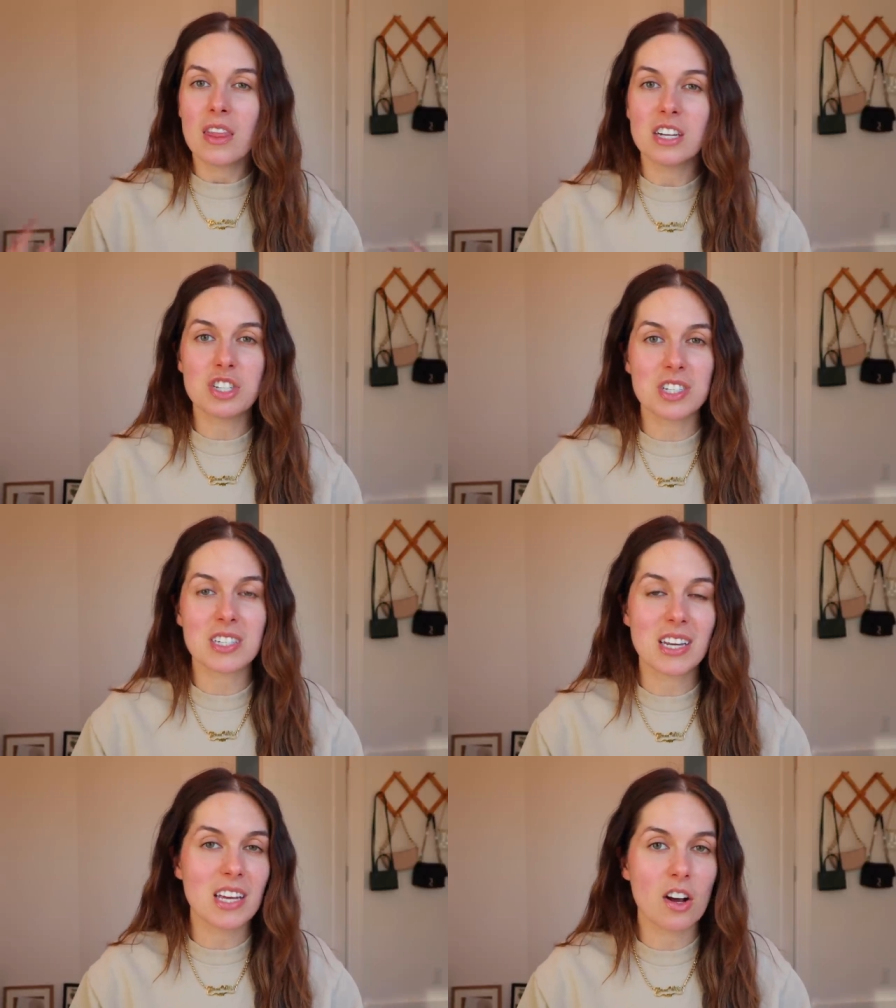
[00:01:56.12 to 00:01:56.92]
than
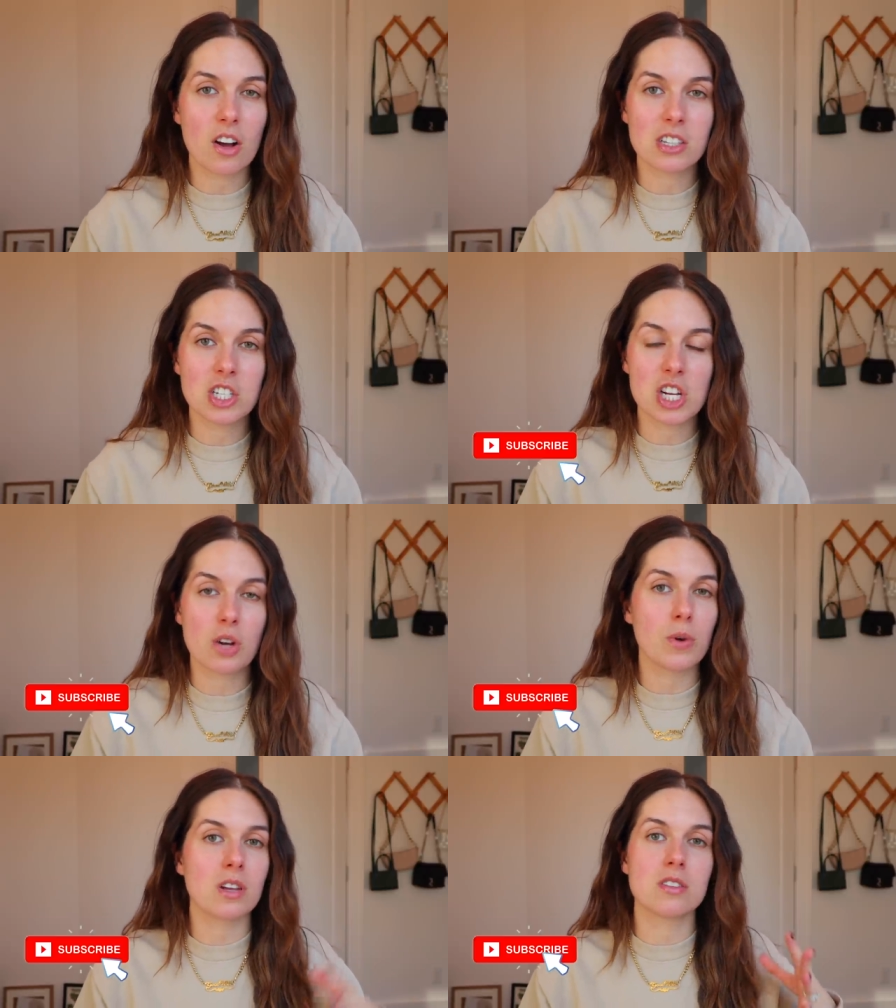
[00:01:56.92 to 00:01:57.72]
just skincare on this
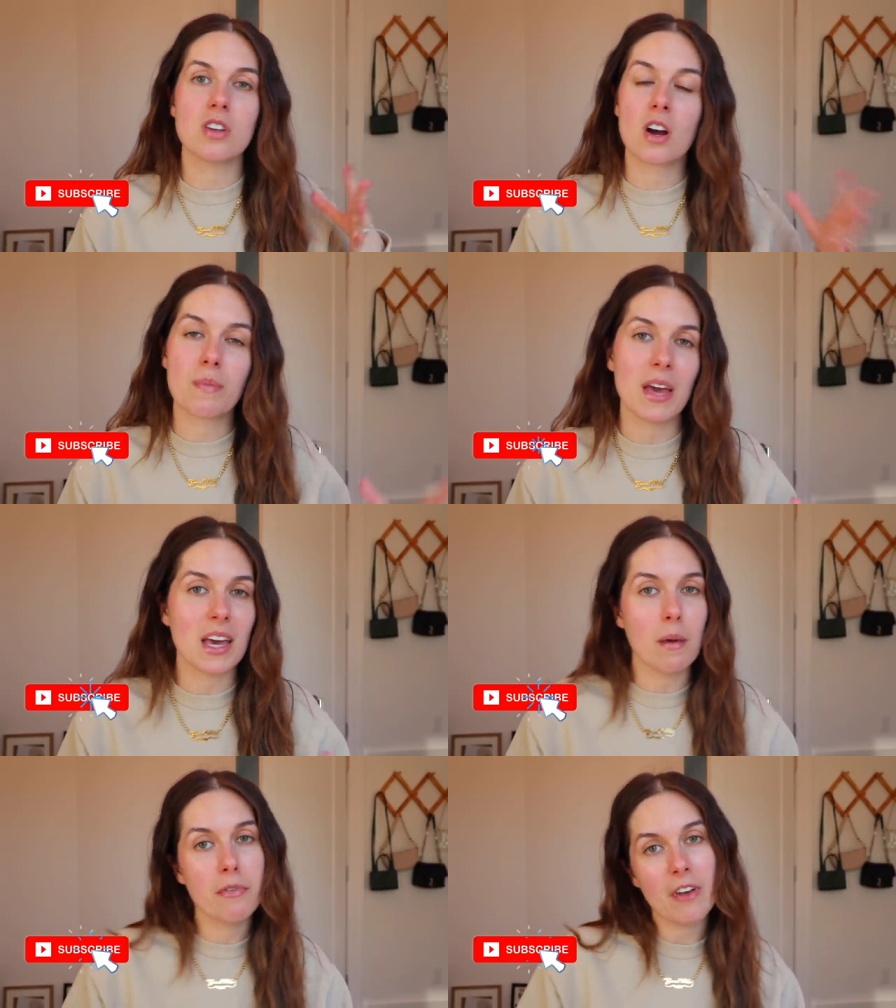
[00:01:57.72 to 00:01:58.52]
channel. We also talk
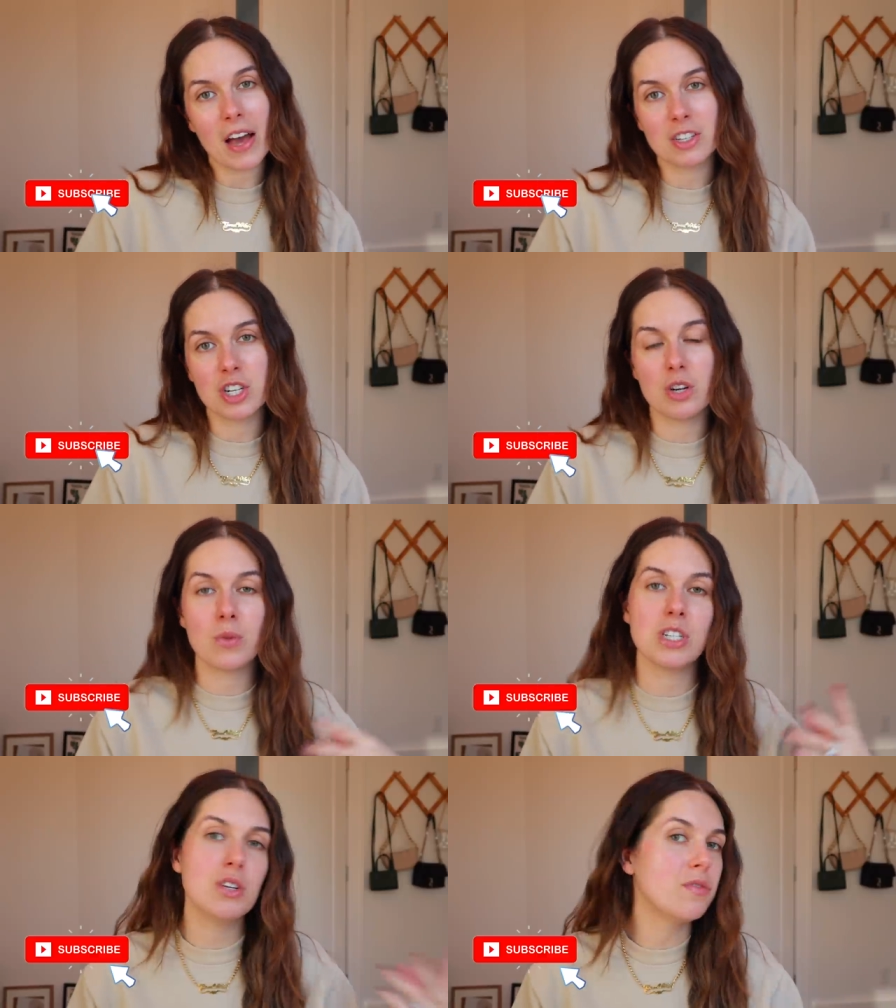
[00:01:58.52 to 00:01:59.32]
makeup, fashion,
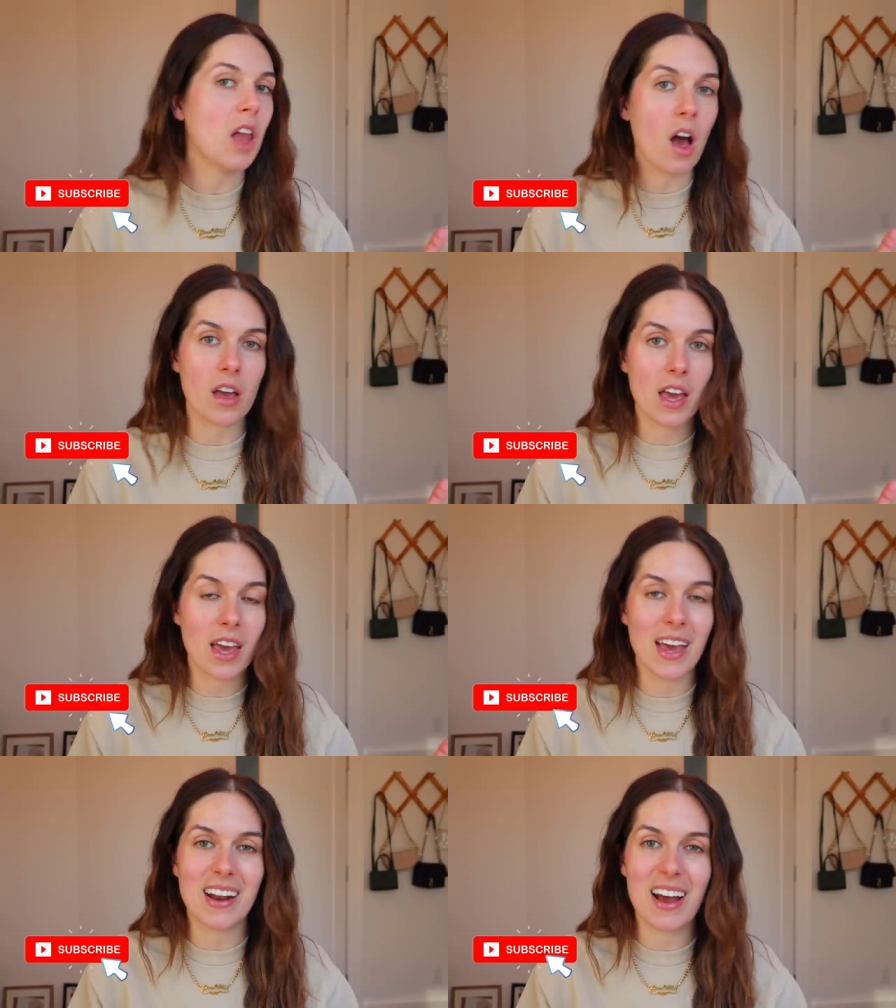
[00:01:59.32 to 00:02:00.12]
we do
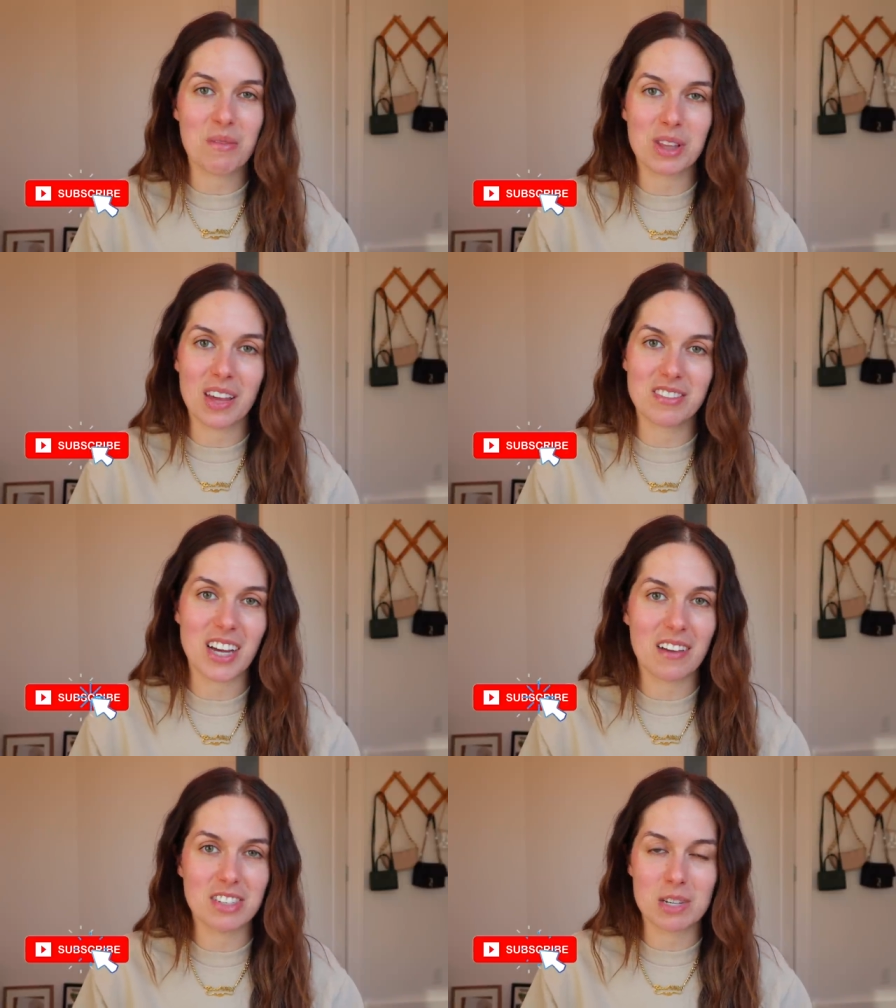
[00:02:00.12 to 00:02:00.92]
vlogging, and I would love to
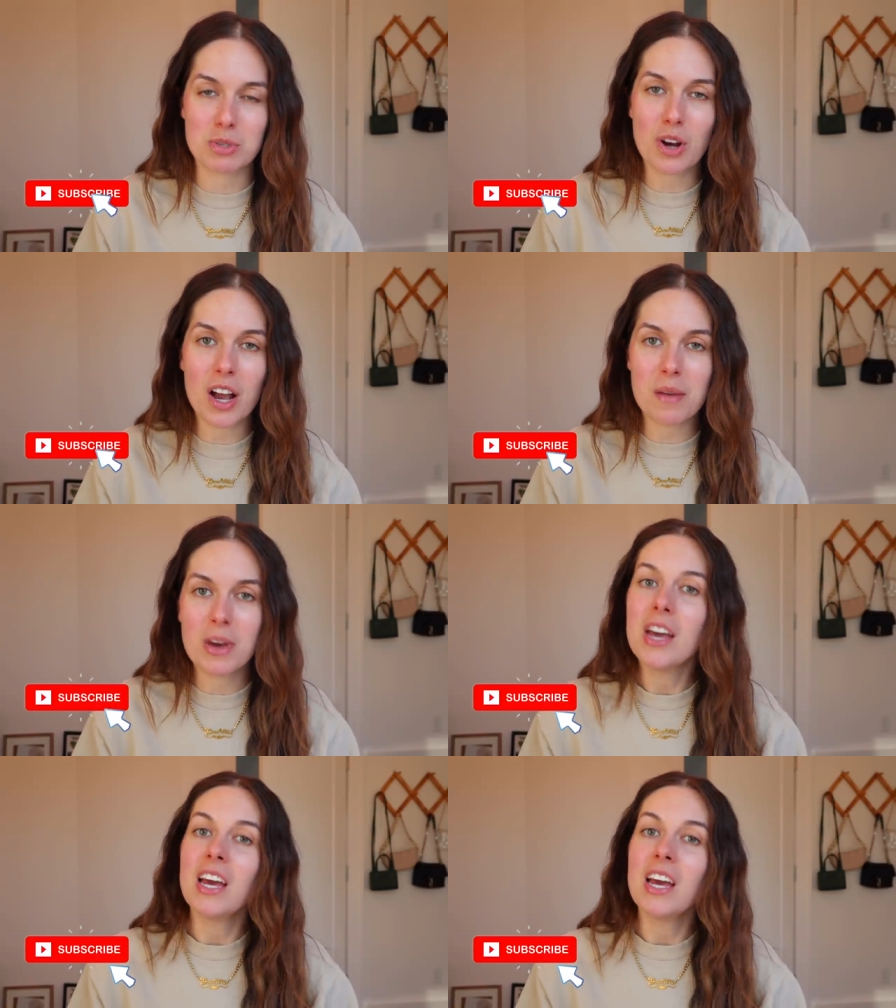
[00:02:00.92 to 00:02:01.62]
have you subscribe.